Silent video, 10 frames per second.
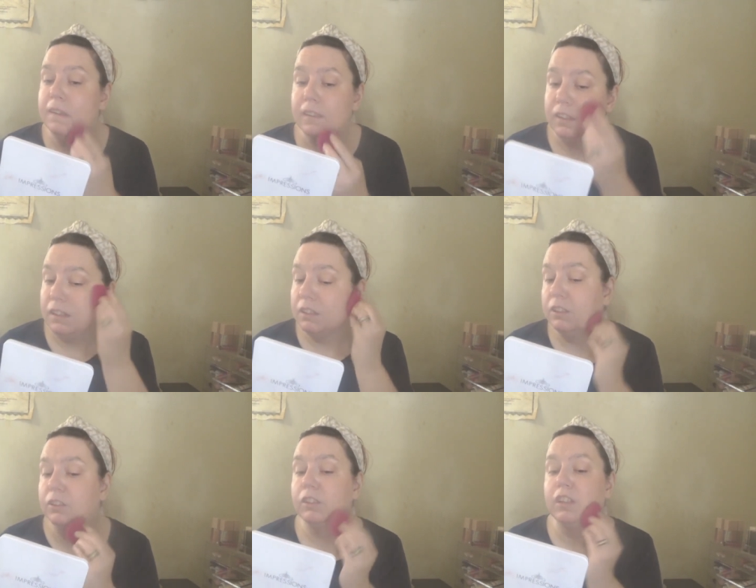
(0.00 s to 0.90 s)
you
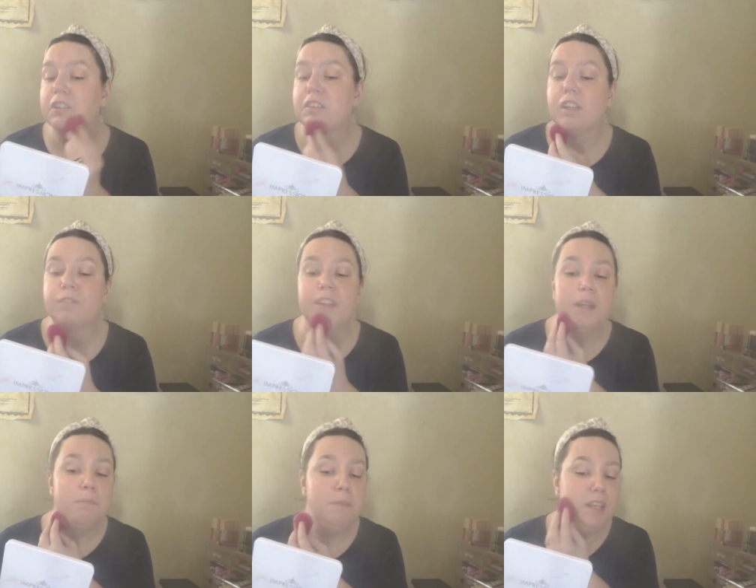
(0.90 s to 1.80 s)
know, a lot of stuff
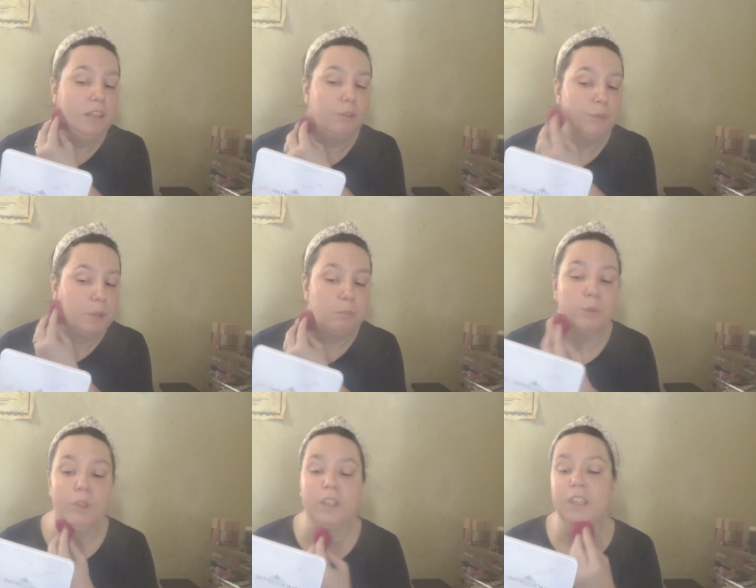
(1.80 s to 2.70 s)
that I missed, what I'm
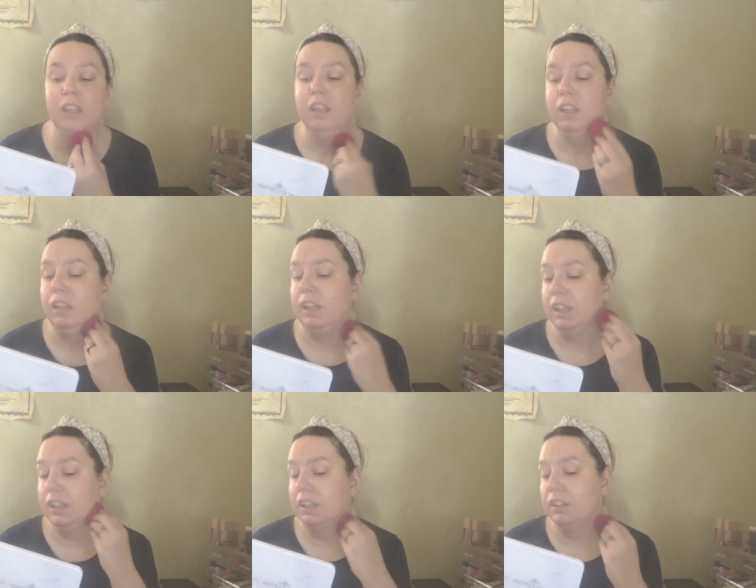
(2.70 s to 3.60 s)
working,
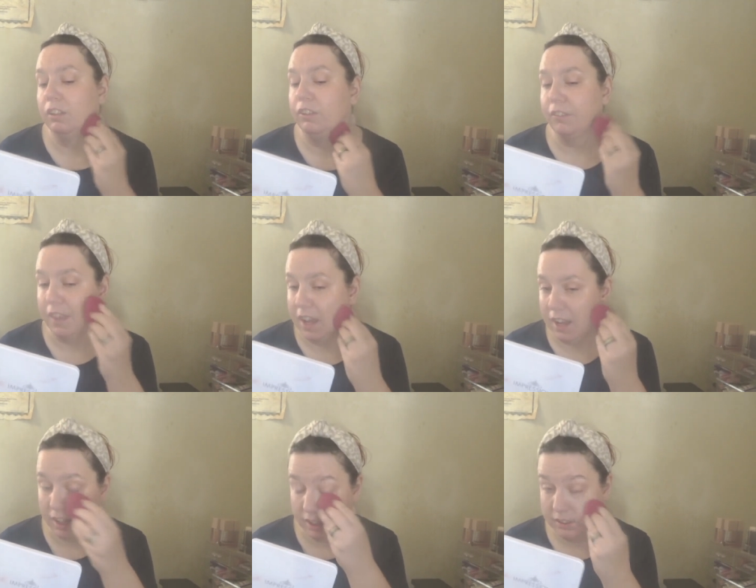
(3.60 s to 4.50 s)
and all
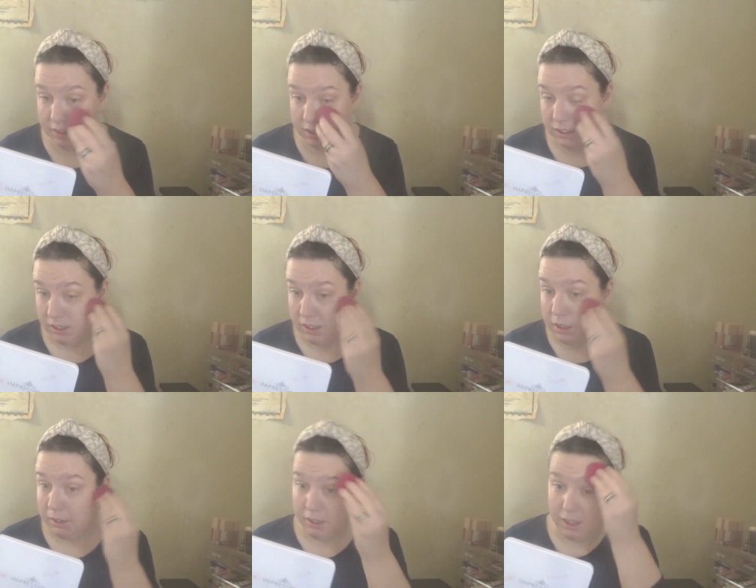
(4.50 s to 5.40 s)
that
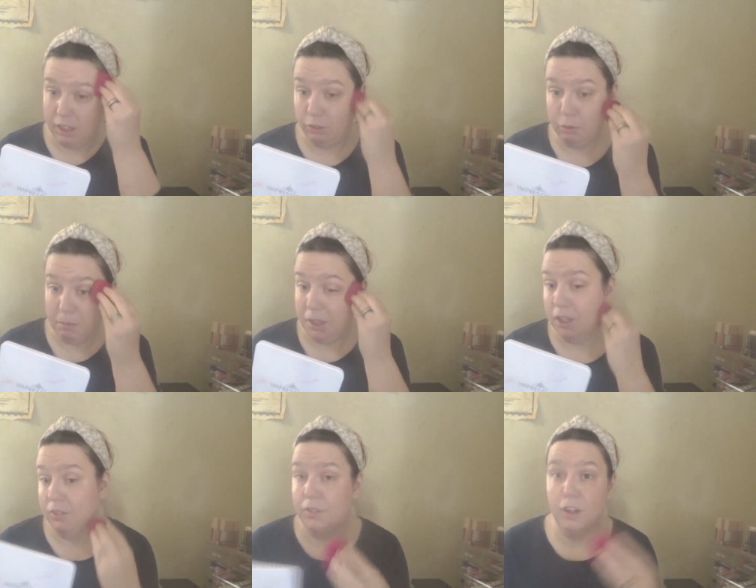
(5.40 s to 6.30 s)
kids will be
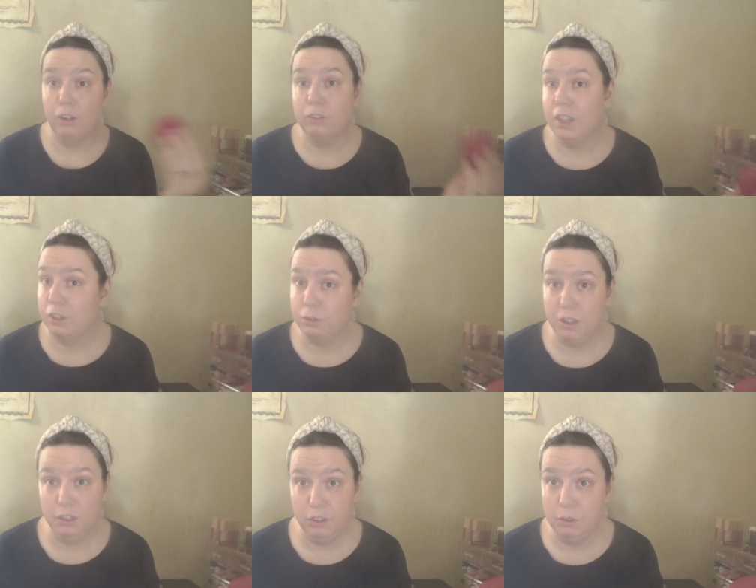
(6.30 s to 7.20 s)
off all next
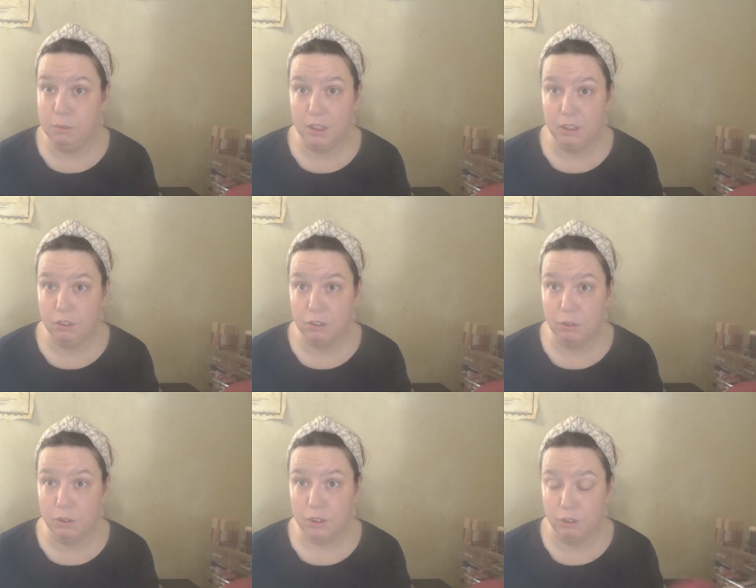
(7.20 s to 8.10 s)
week too because
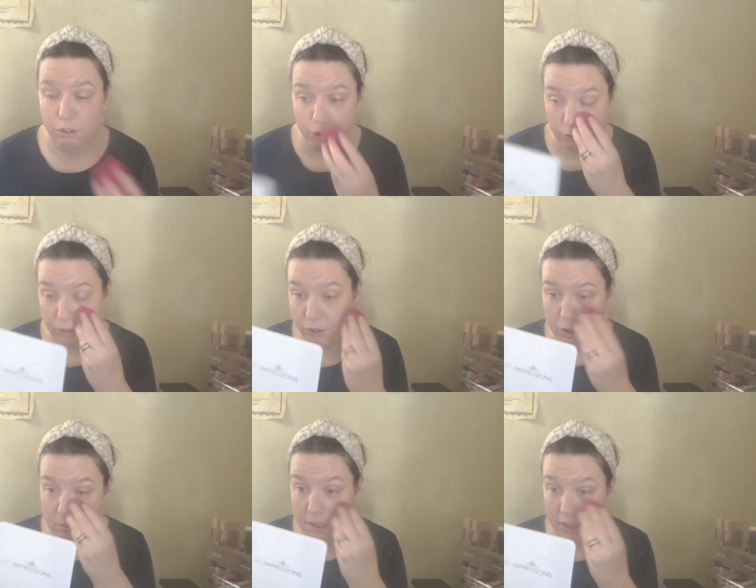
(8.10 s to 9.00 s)
school so it's
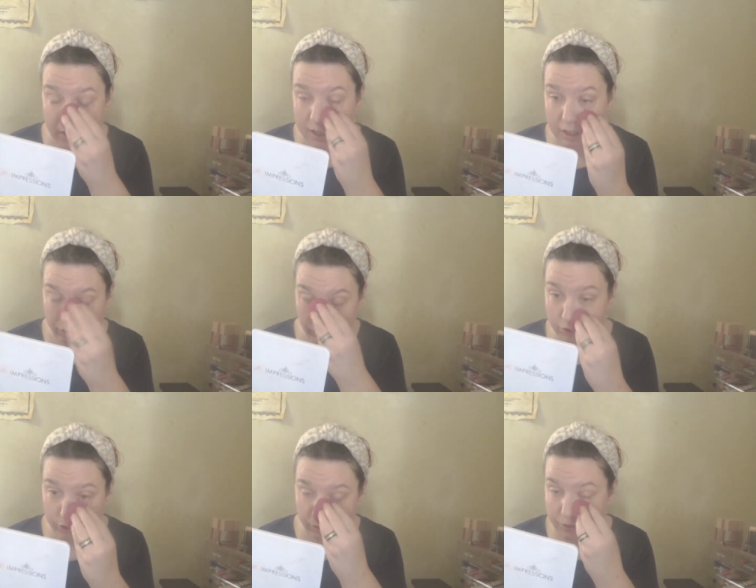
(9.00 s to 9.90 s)
going to be a nice
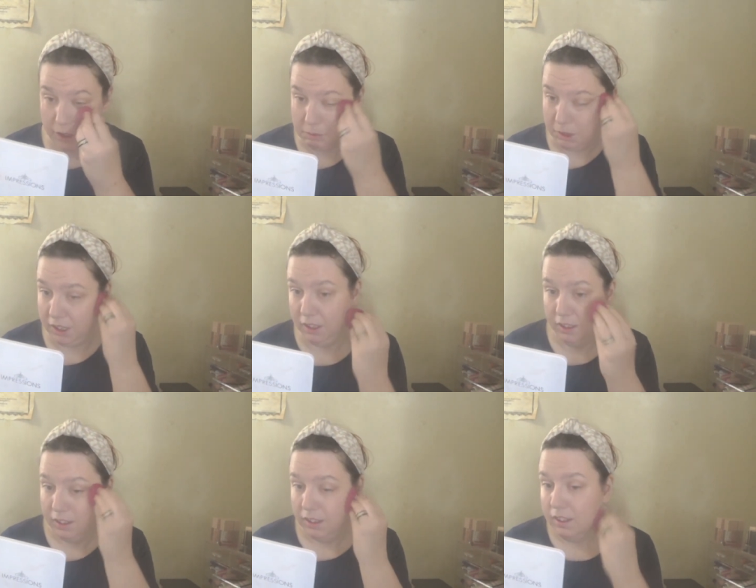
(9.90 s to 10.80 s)
little family
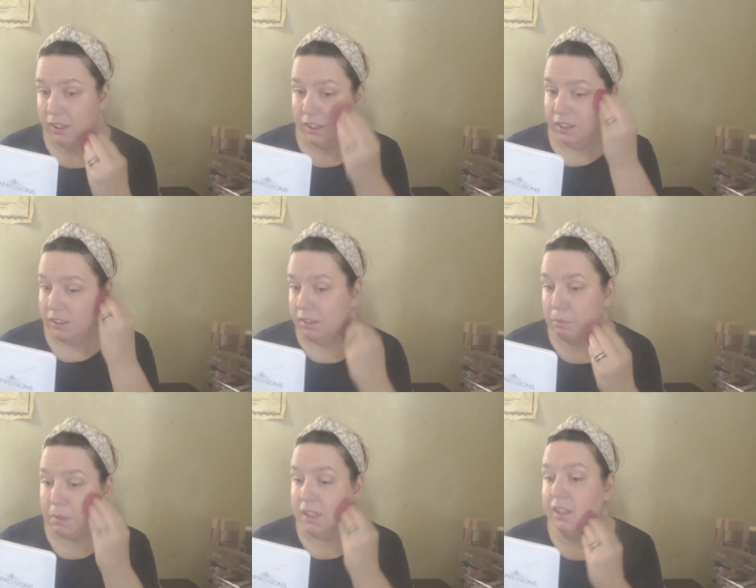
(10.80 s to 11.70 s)

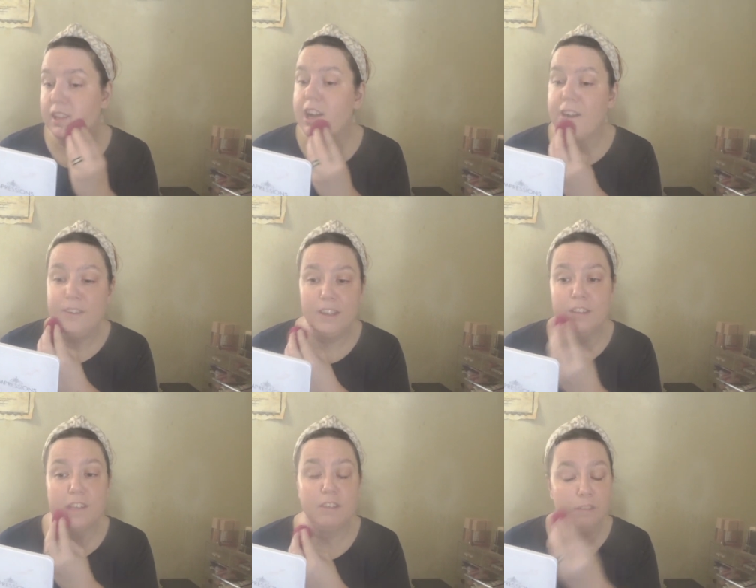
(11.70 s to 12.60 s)
spending time
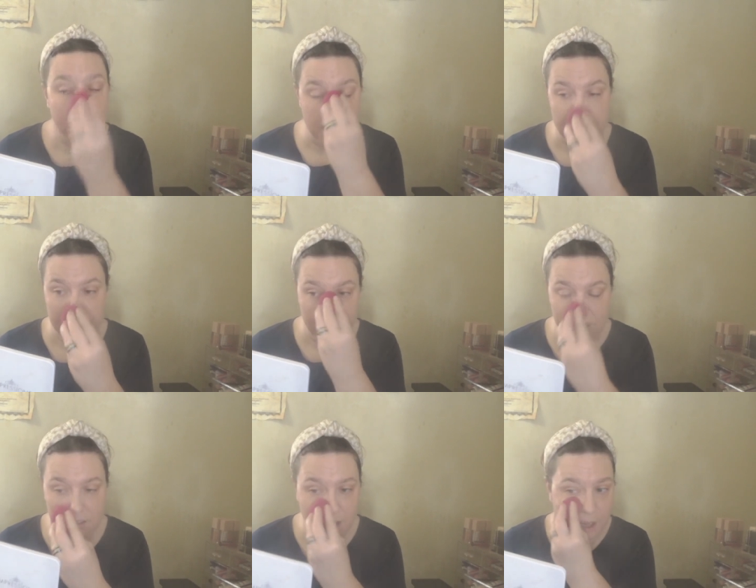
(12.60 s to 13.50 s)
together as a
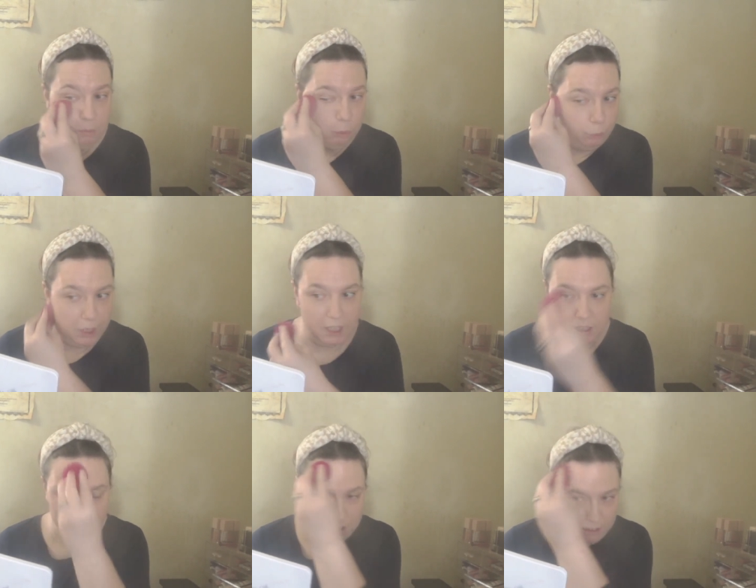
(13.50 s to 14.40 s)
family type week